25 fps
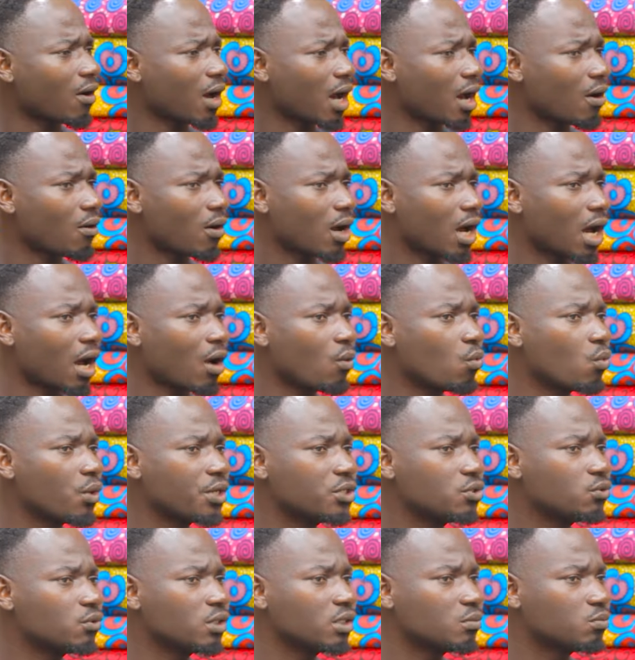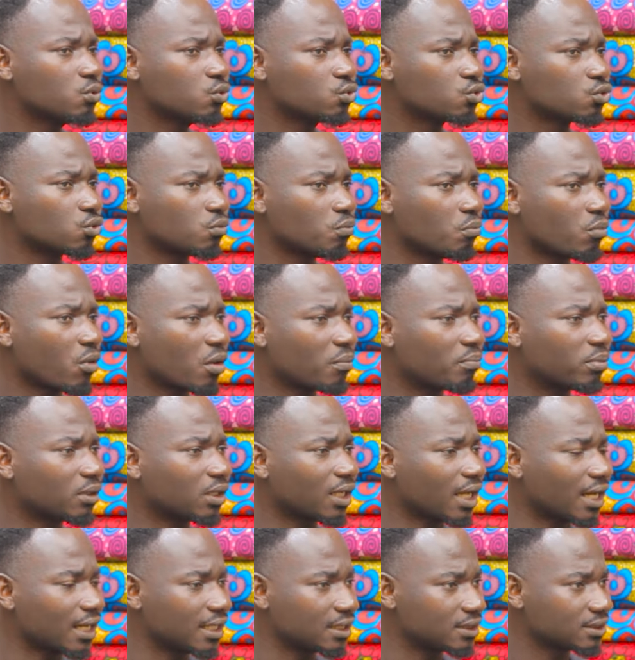So how, how, how were you able to if,
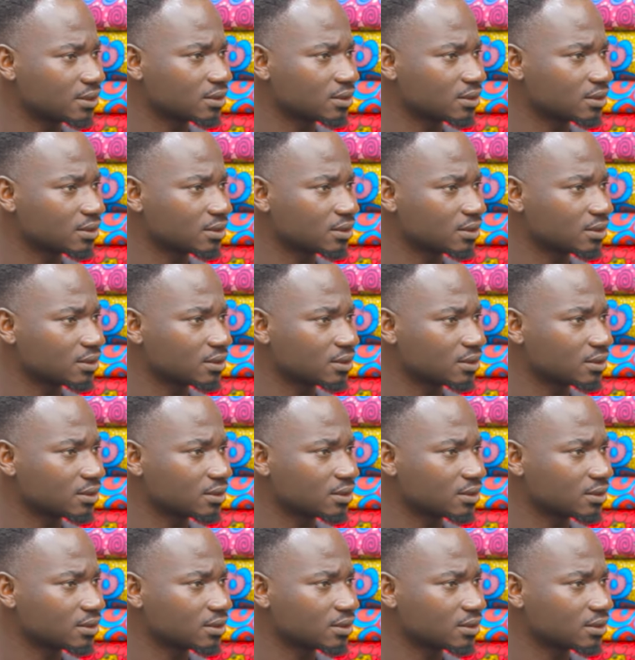mobilize...